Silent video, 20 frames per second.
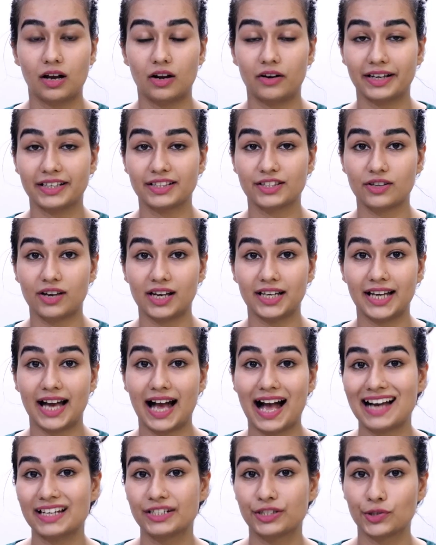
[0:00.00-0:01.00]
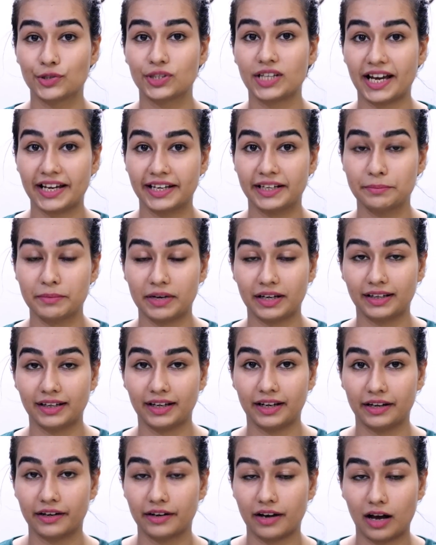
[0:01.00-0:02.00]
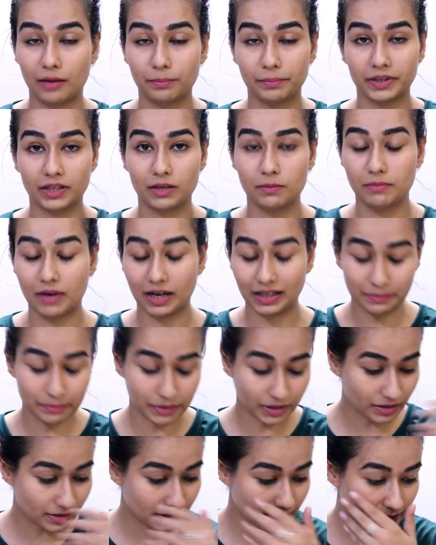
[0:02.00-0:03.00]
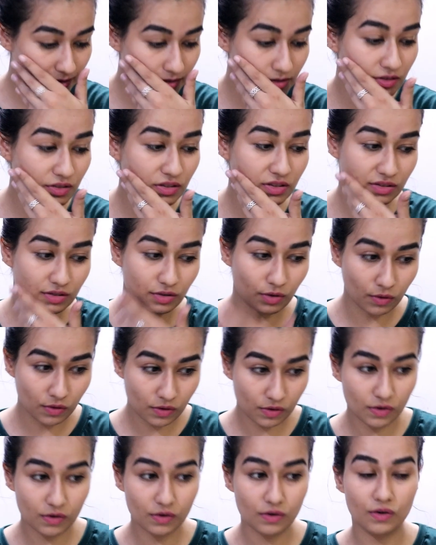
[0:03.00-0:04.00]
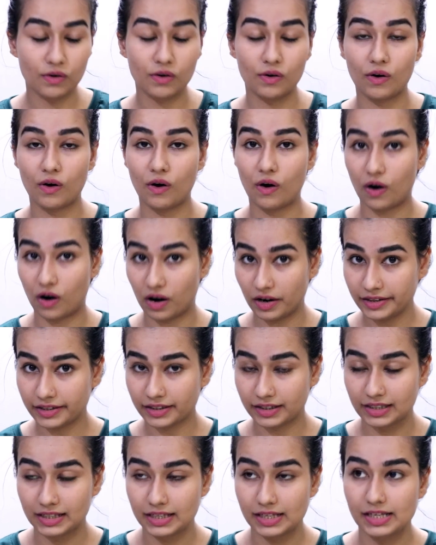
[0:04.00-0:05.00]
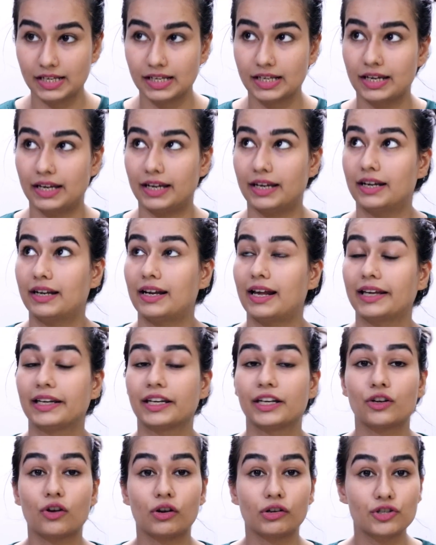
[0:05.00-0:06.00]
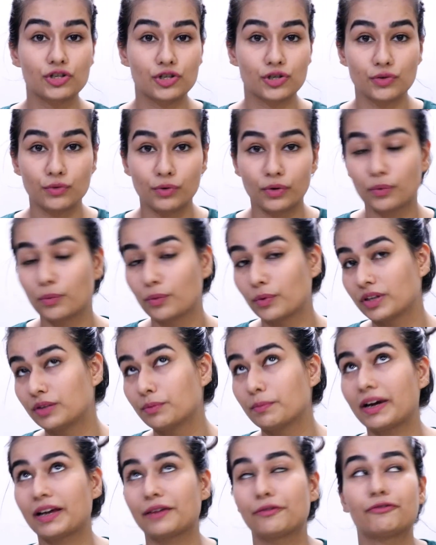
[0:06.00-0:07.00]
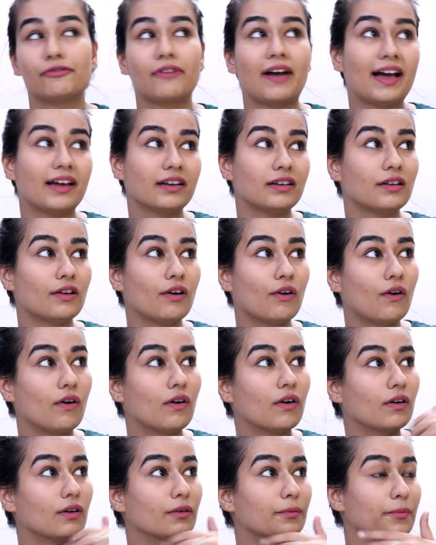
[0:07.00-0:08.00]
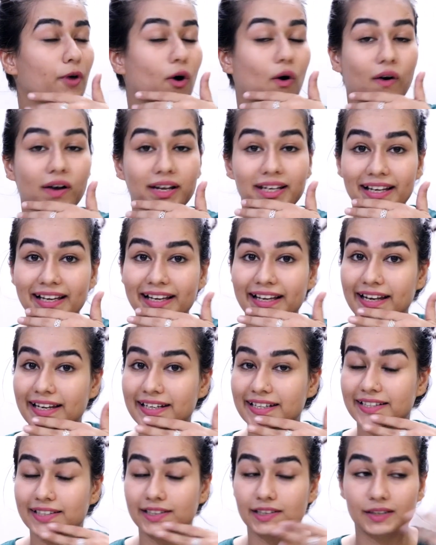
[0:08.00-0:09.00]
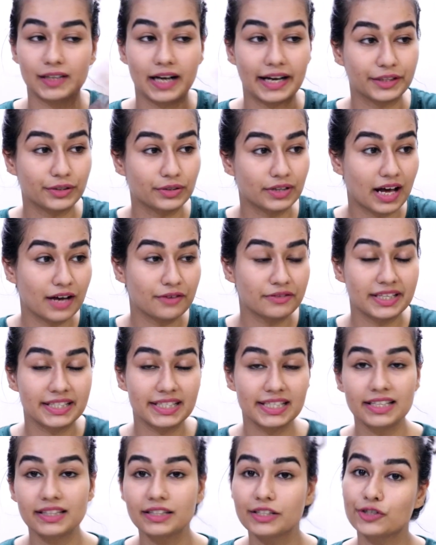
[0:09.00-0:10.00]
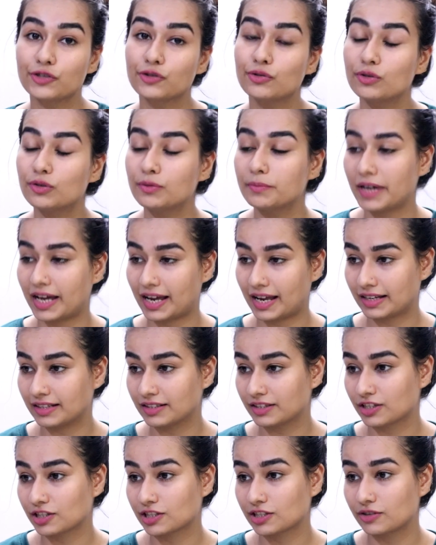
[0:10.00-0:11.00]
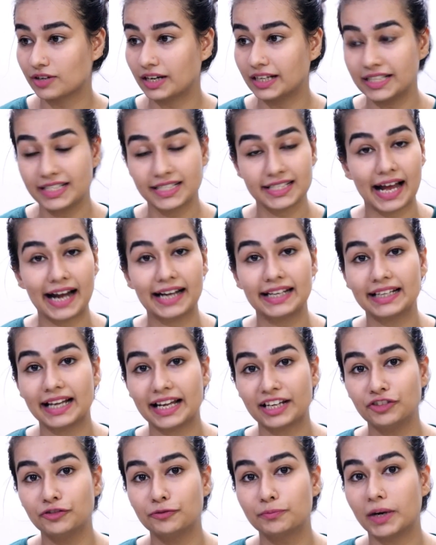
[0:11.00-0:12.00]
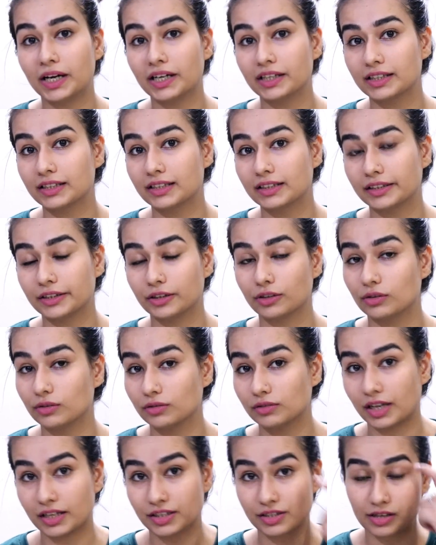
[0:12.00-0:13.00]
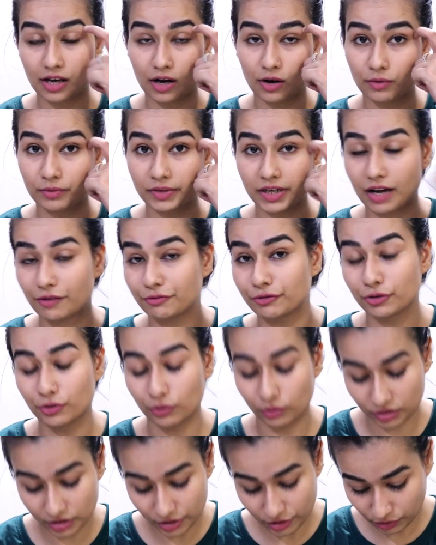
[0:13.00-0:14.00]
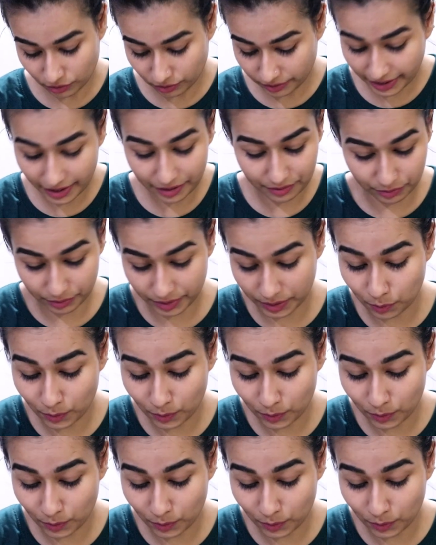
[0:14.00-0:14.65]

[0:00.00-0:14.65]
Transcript: Alright, so I had to tie my hair up in a bun because it's so hot and I cannot shoot with my fan on, and I don't have AC in this room, and it's really sad life, but that's how we have to roll. So yeah, we